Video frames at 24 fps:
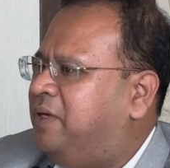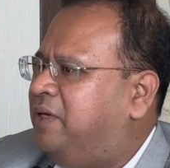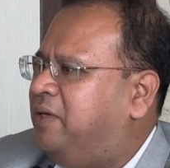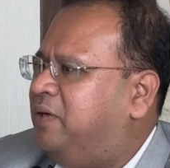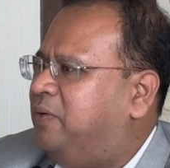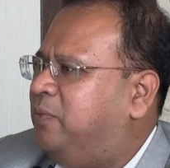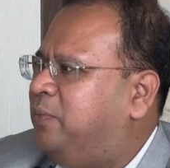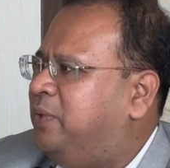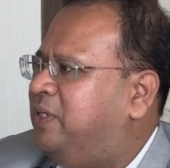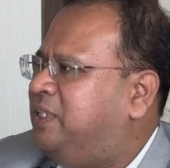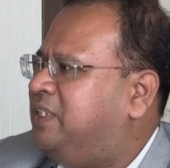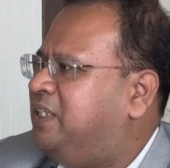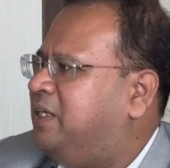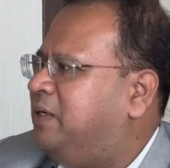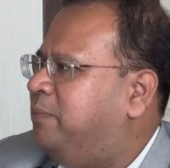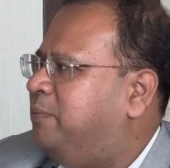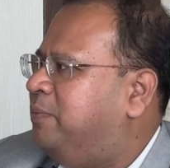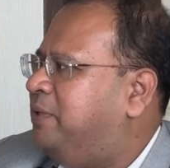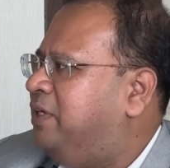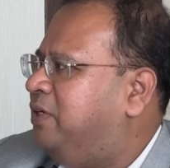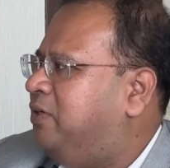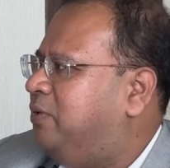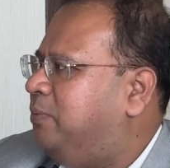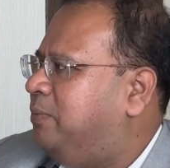which
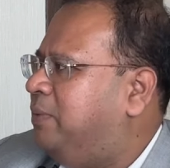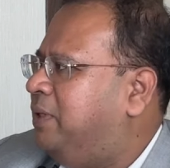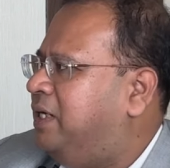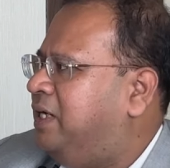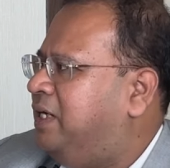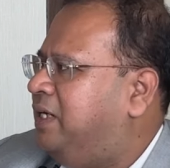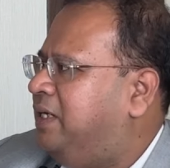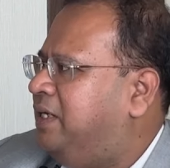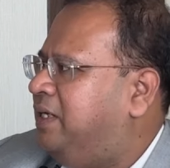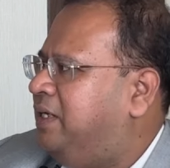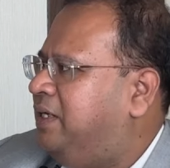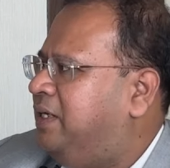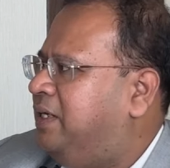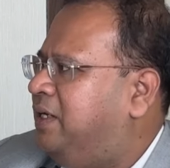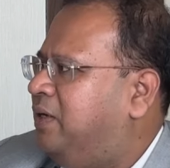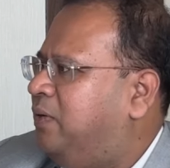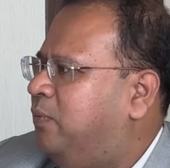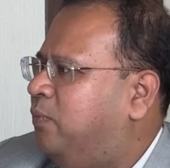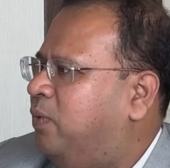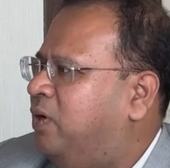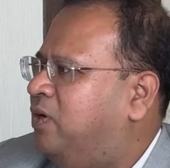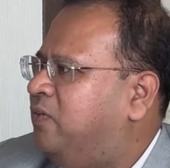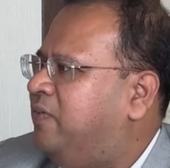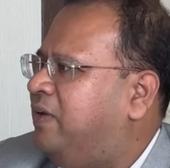company to buy,
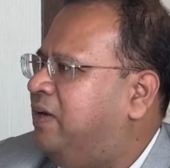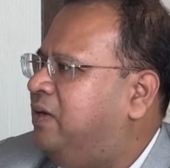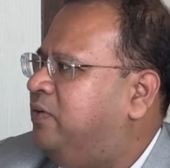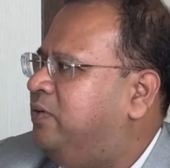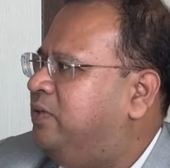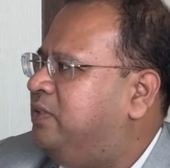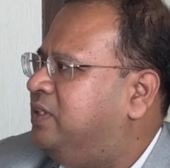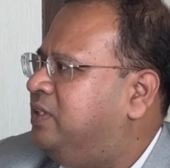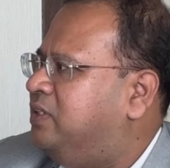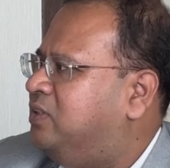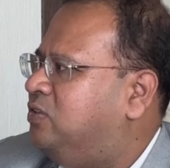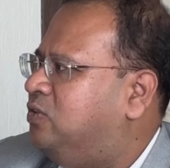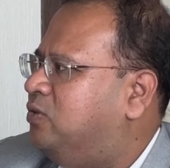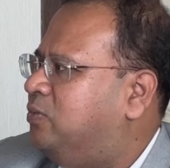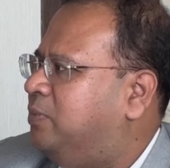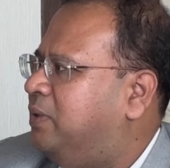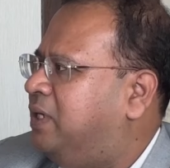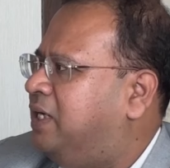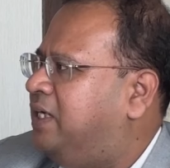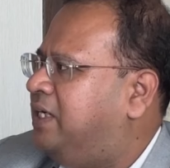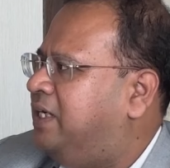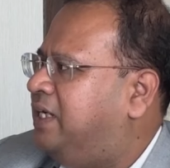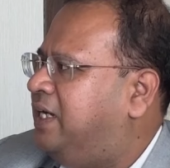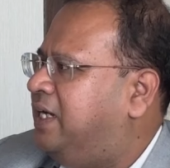what valuations to
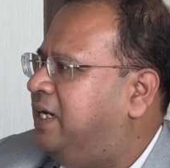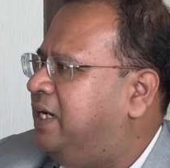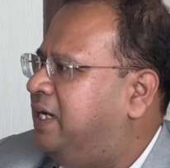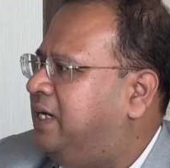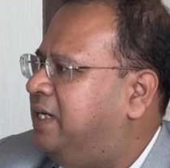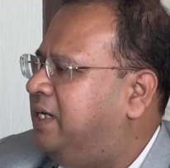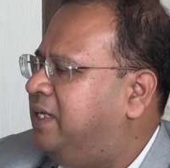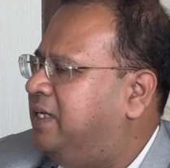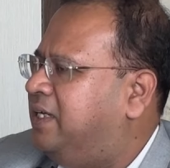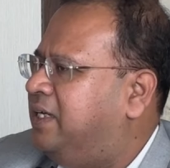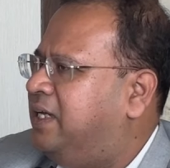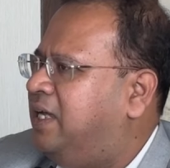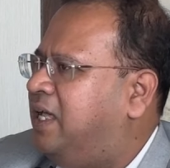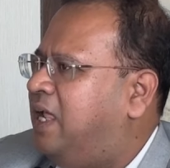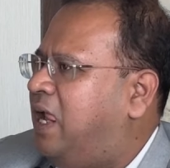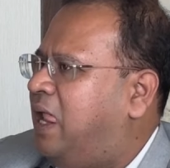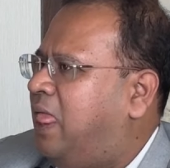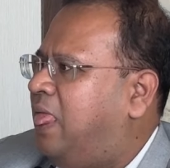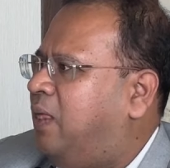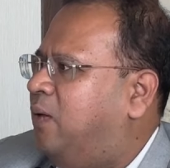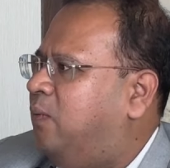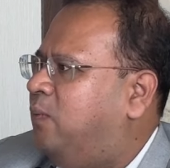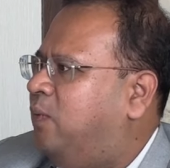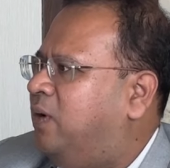buy at,
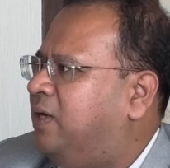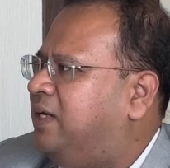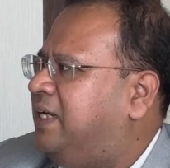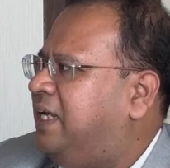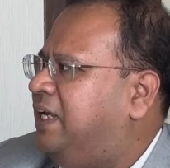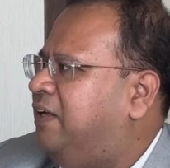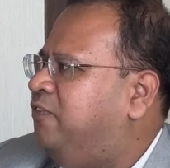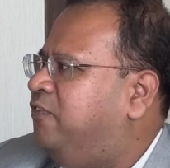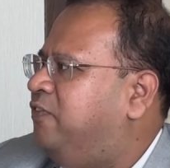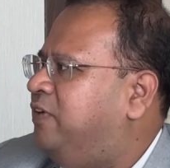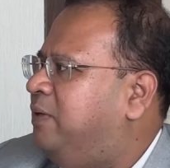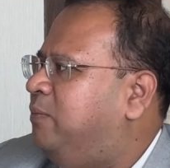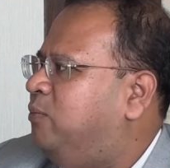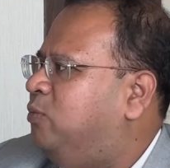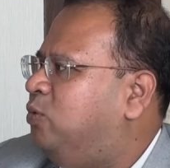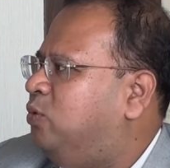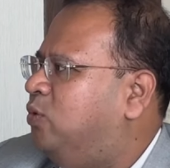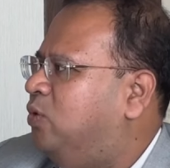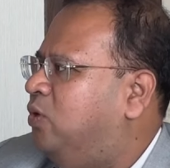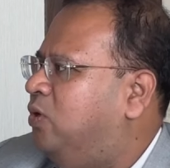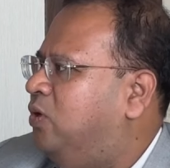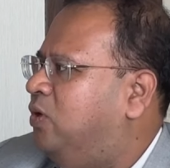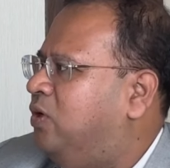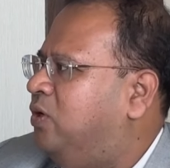what time frame to
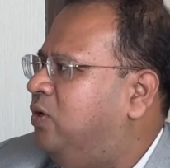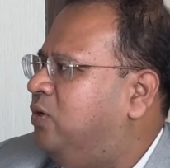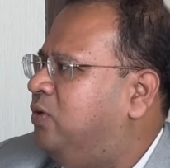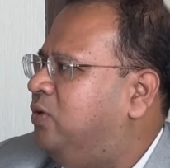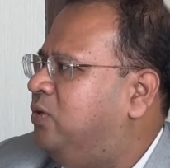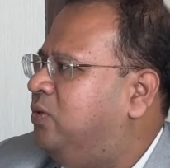hold on